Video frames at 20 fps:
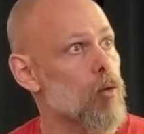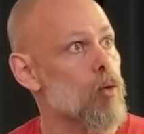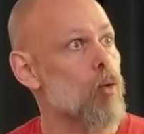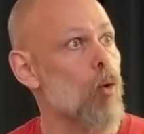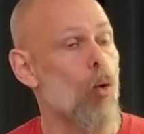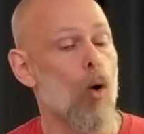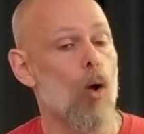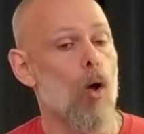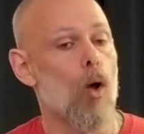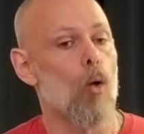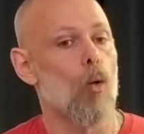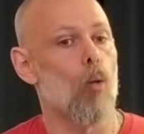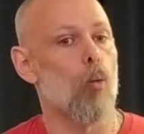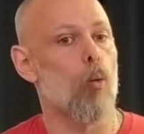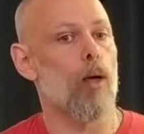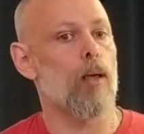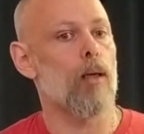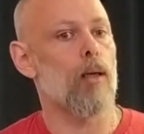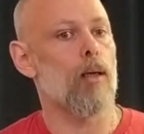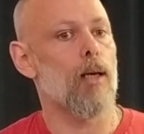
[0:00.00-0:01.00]
So
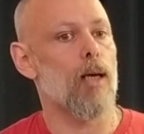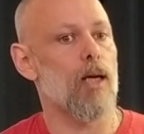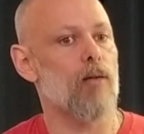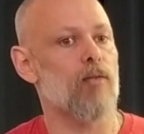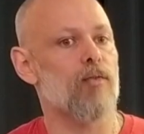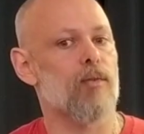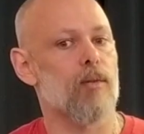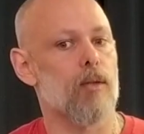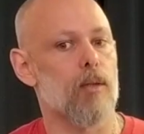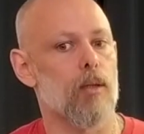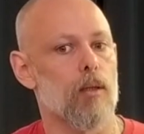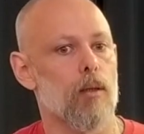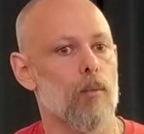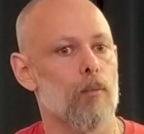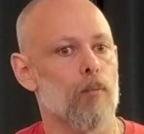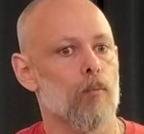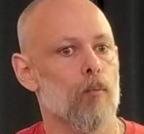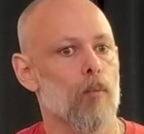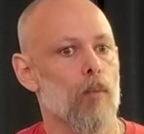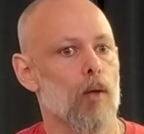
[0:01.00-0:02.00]
when left
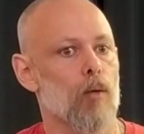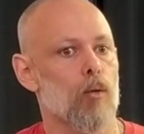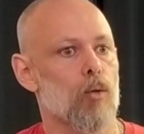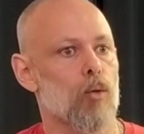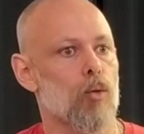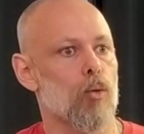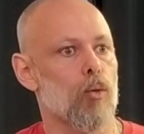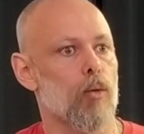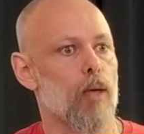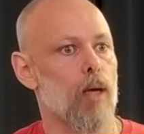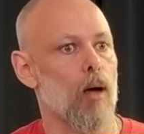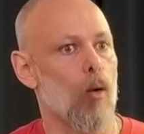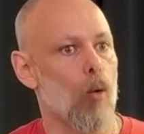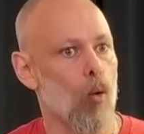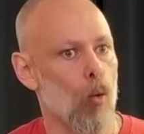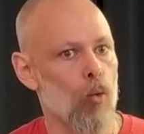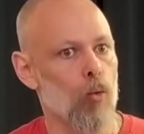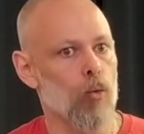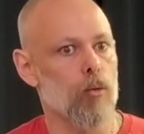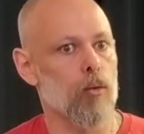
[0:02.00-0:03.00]
to their
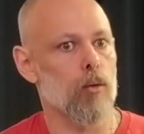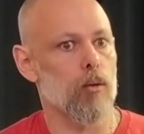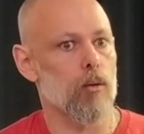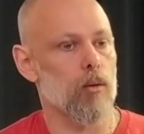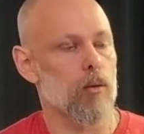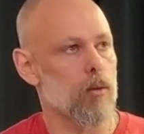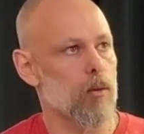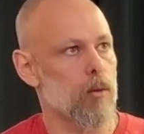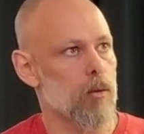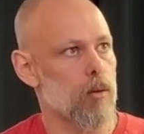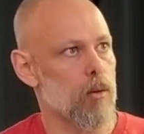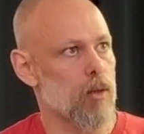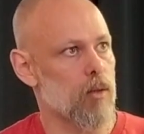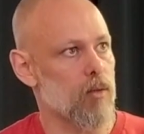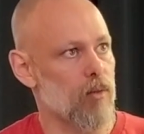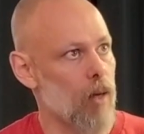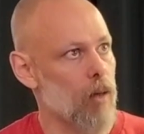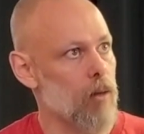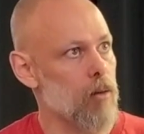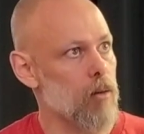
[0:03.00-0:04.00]
own
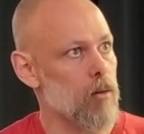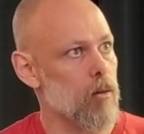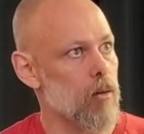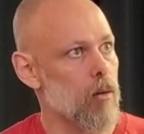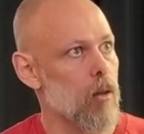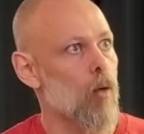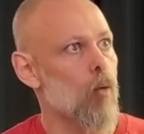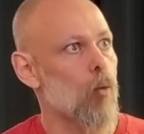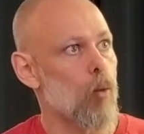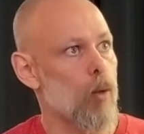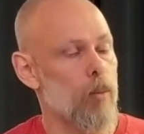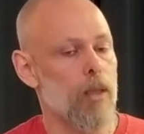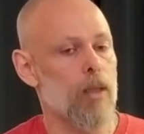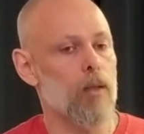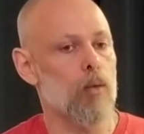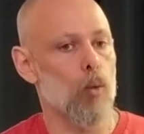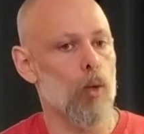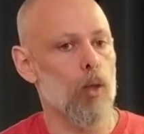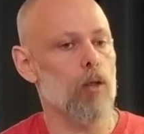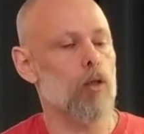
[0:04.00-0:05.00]
device,
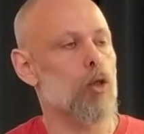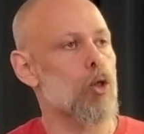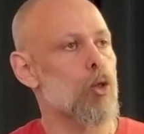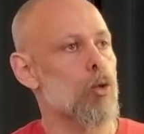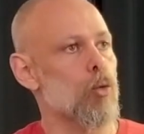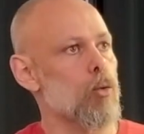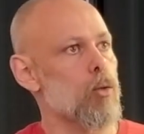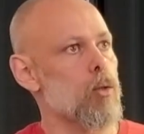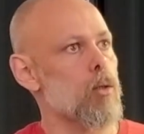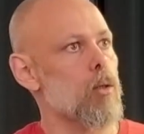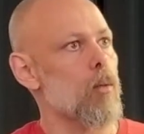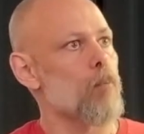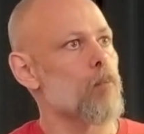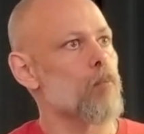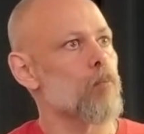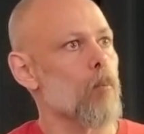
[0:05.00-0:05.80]
women will choose